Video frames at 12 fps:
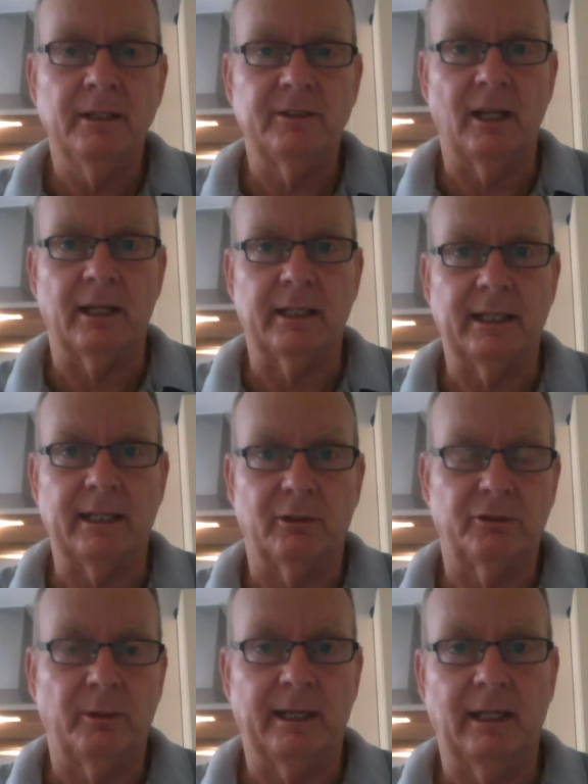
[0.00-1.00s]
get
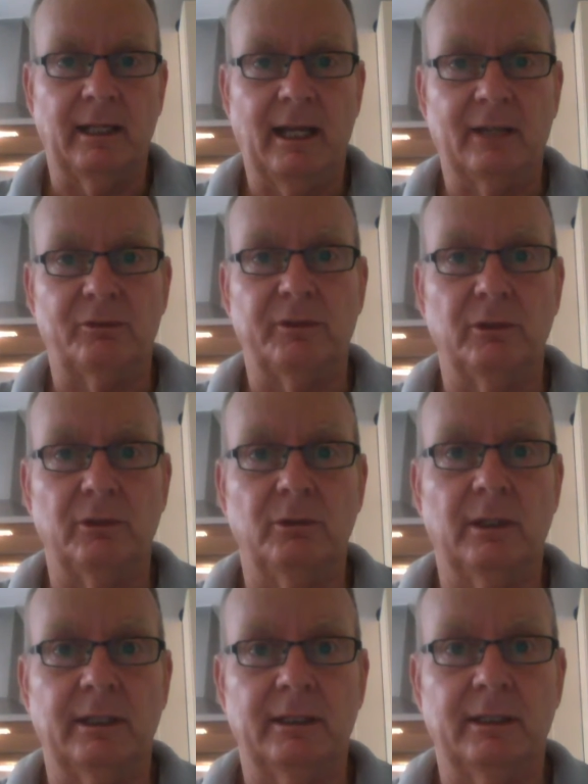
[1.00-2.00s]
onto our last few
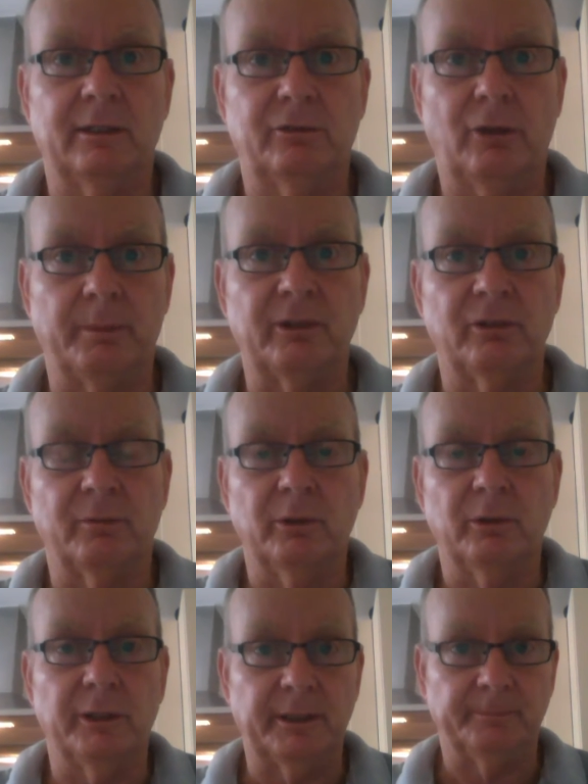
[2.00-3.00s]
topics of
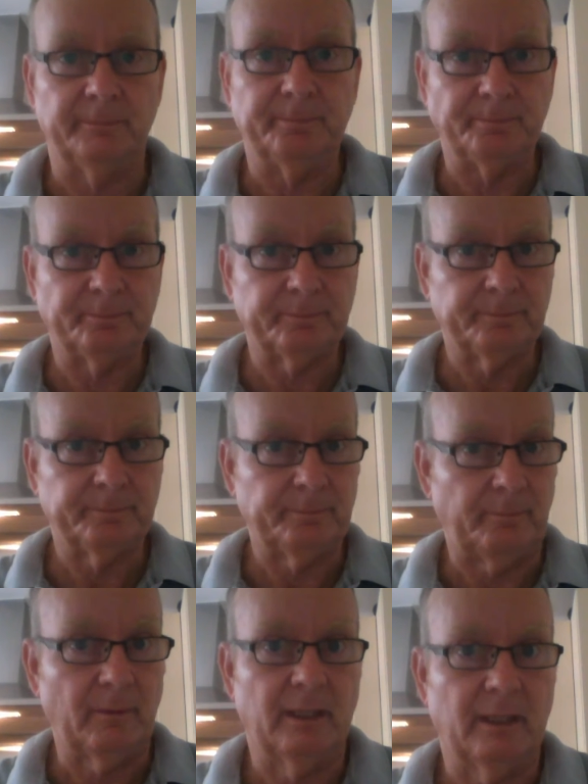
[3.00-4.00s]
work
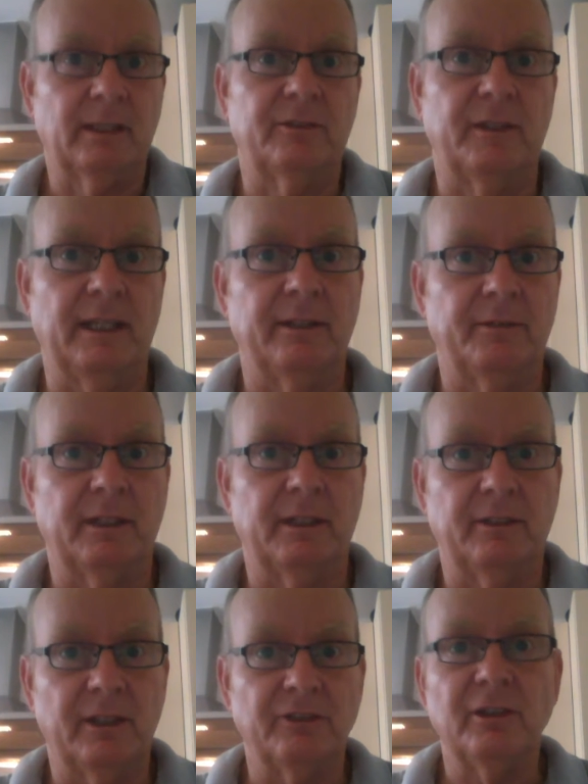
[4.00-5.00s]
to the end of
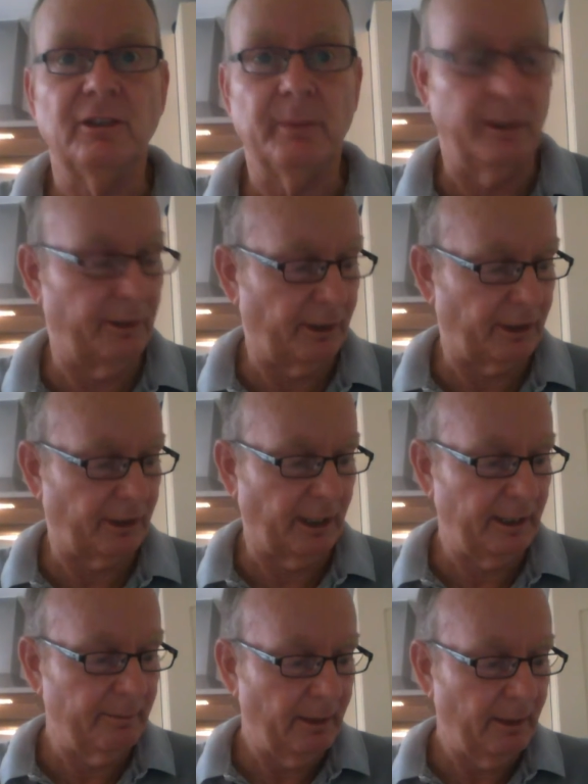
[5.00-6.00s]
the teaching period,
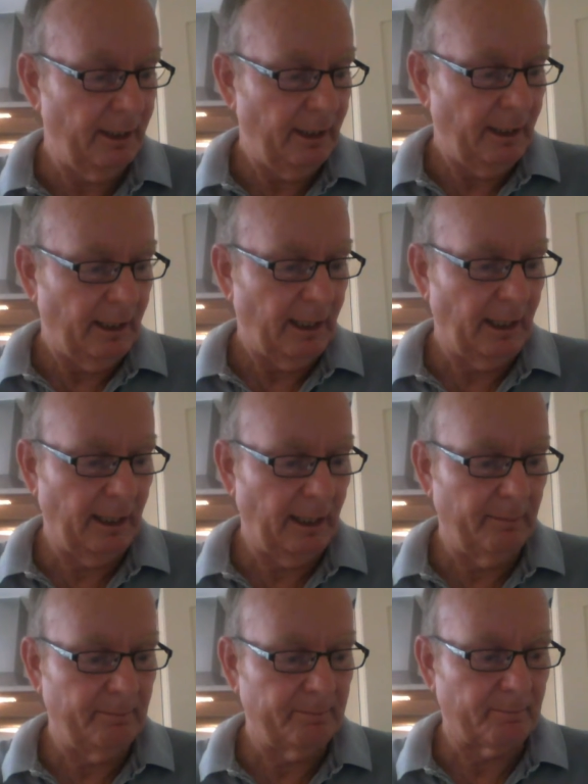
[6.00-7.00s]
okay?
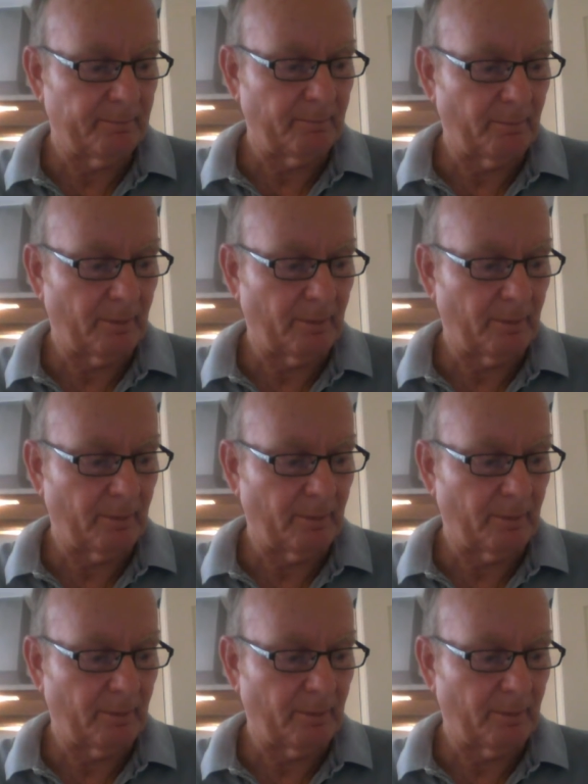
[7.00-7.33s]
The